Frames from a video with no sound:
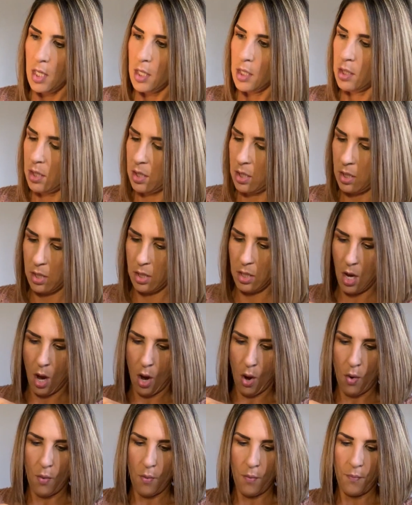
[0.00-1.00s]

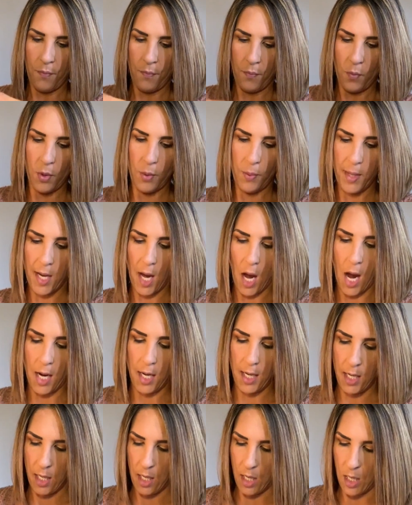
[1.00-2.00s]
So what do we got
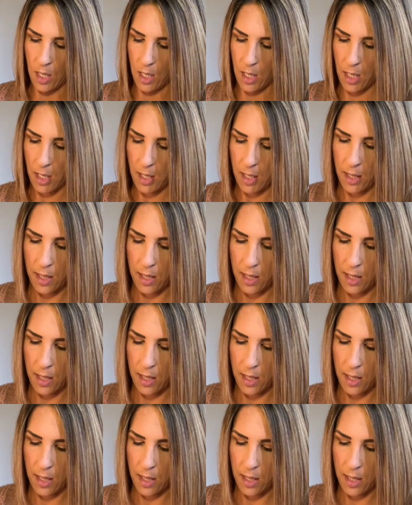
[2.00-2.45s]
here?